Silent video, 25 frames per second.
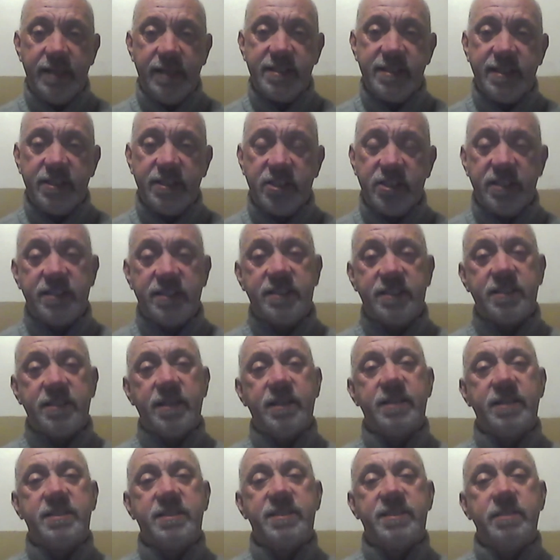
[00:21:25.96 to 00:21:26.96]
Is it just
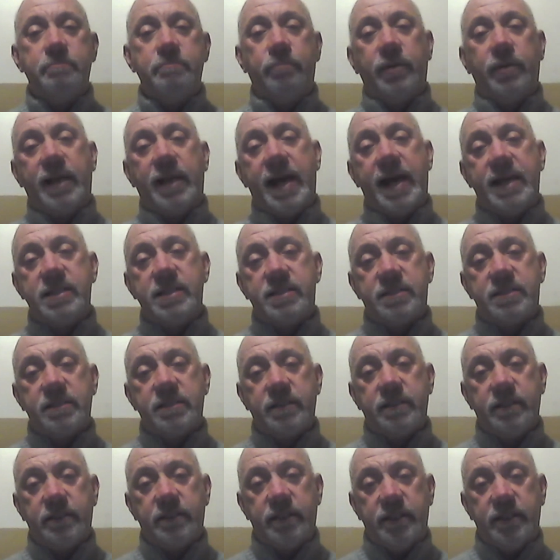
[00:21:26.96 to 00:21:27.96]
as simple as
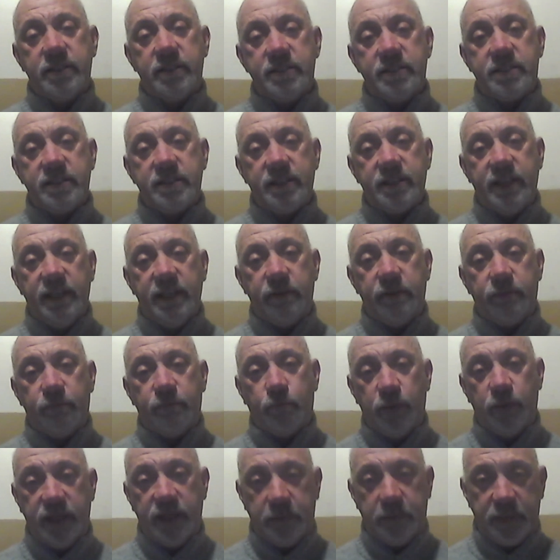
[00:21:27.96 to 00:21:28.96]
that if
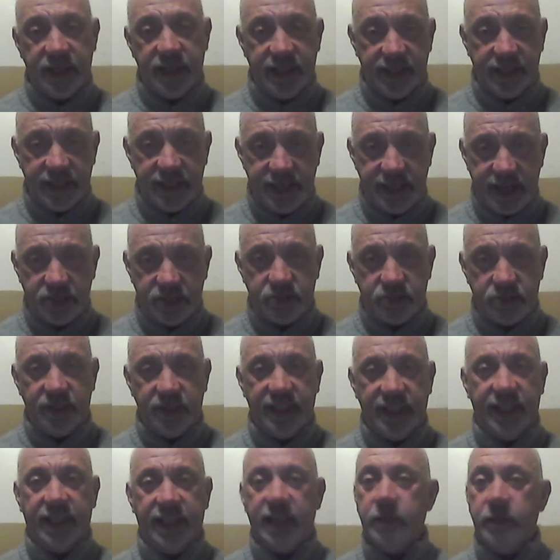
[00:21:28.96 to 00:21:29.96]
we'd have been in the National
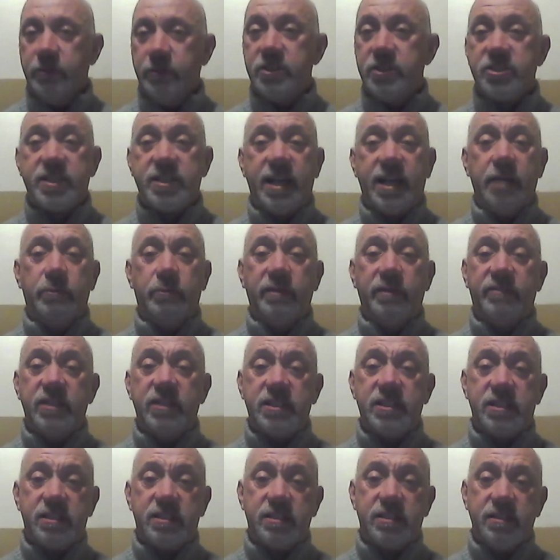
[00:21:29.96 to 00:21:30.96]
League, he would have stayed with
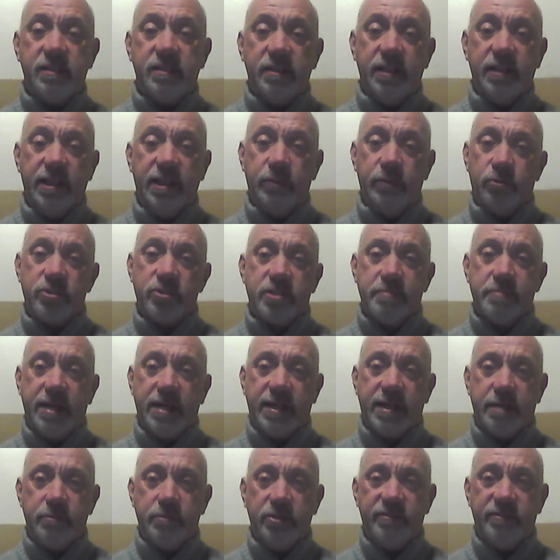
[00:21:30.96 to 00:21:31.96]
us? He wants to
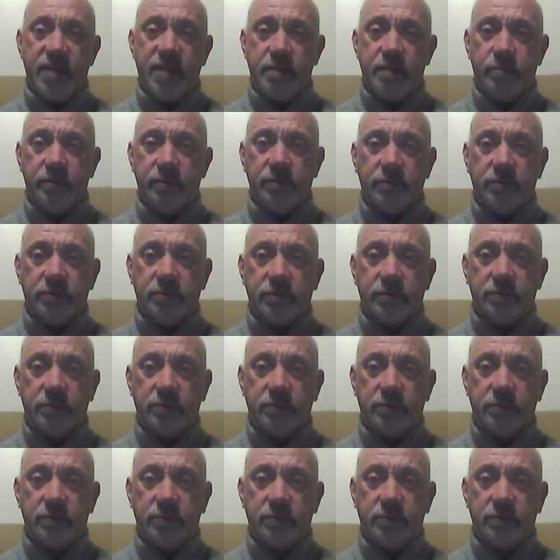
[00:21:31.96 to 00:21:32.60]
make that move up?